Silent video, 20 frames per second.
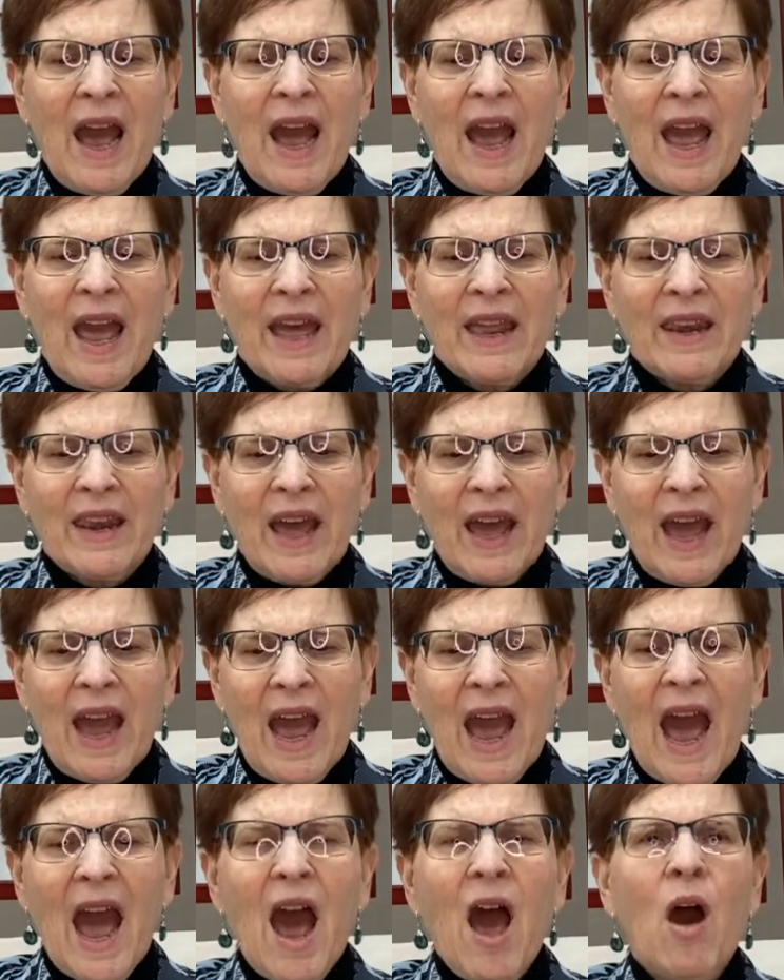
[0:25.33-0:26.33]
and
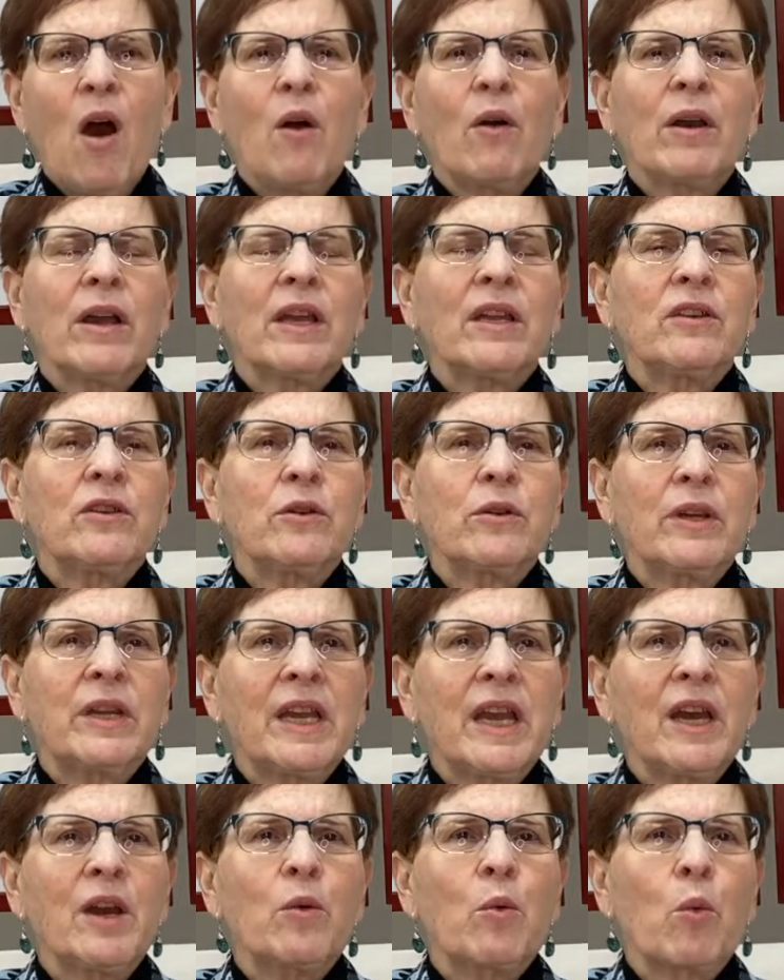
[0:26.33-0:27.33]
how can you
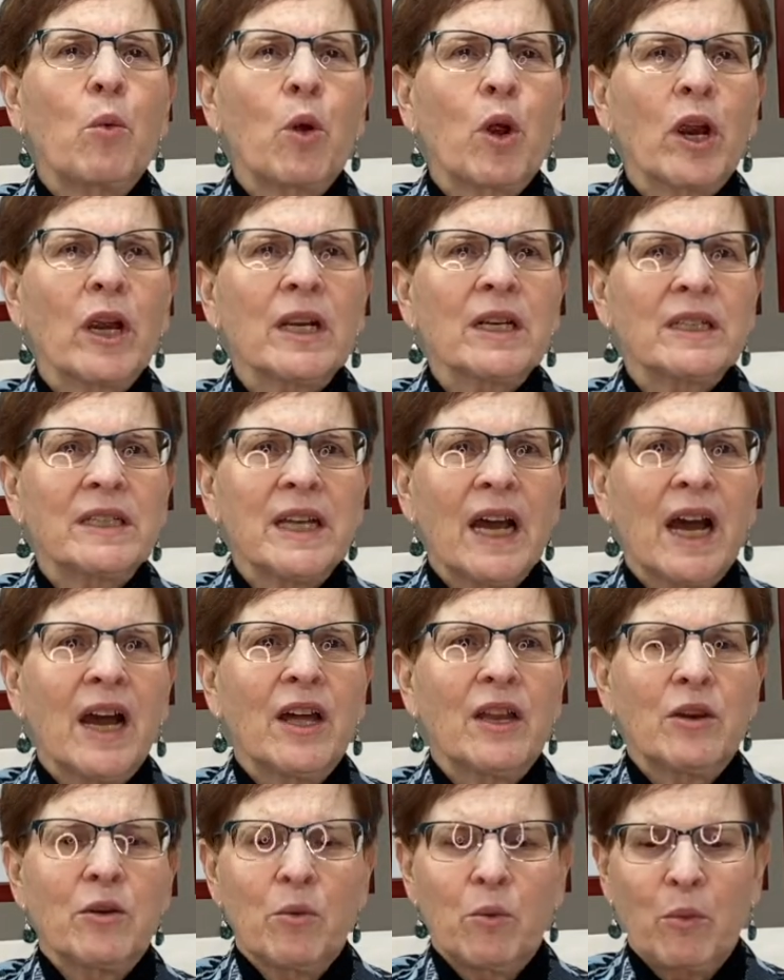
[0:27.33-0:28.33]
get work
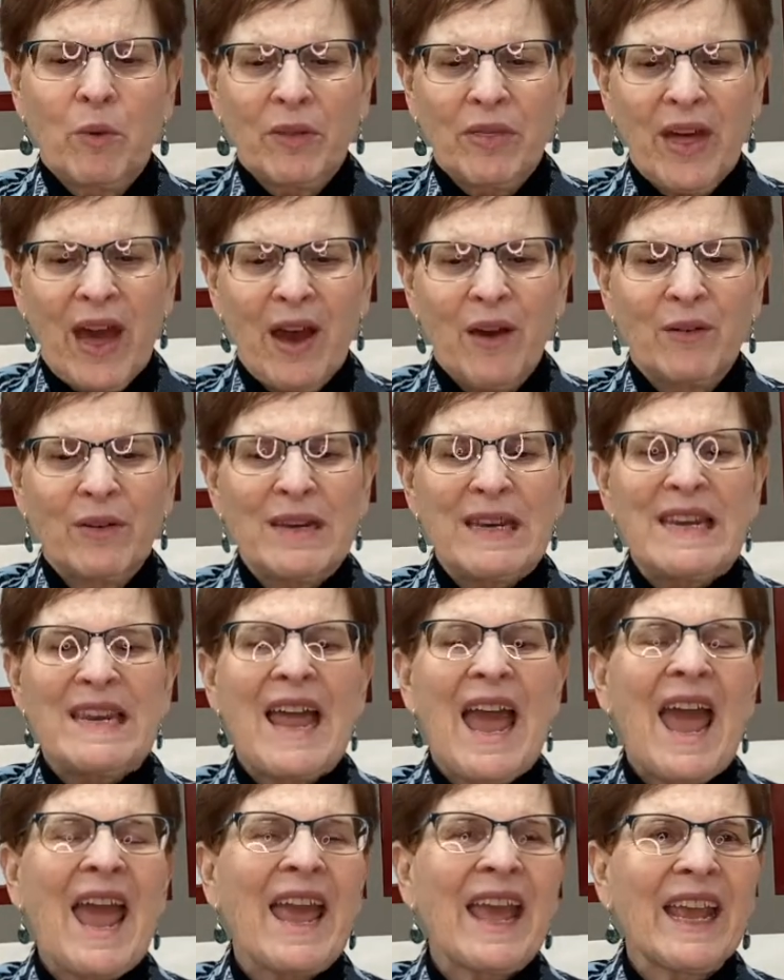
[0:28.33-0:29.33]
done without
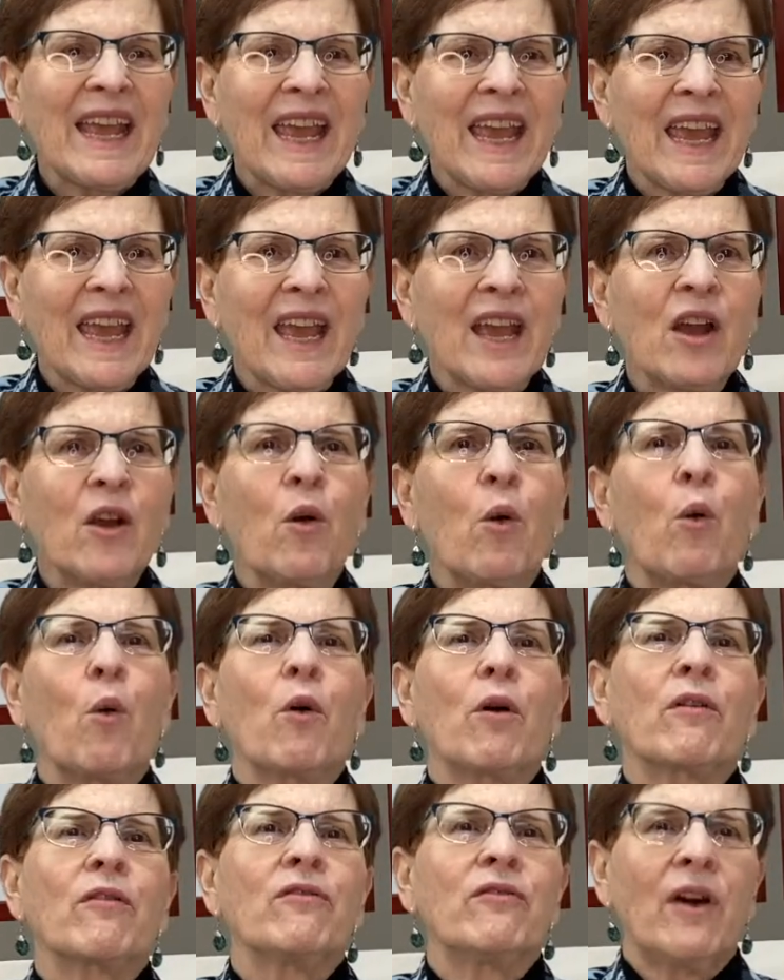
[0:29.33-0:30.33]
nagging
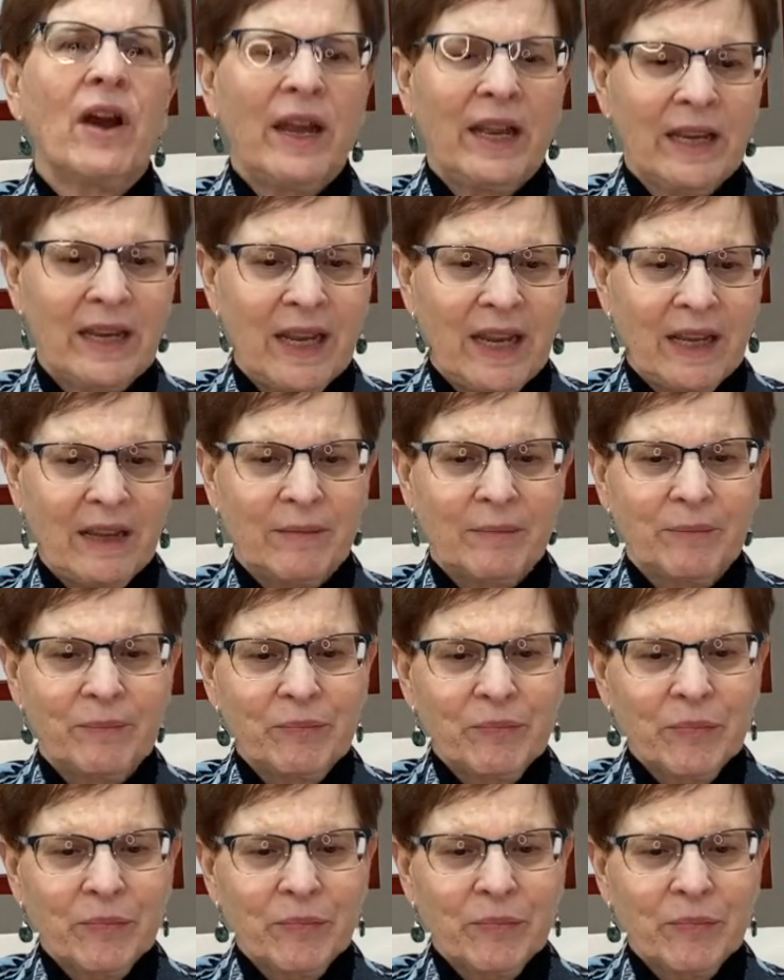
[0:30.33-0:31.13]
or fighting?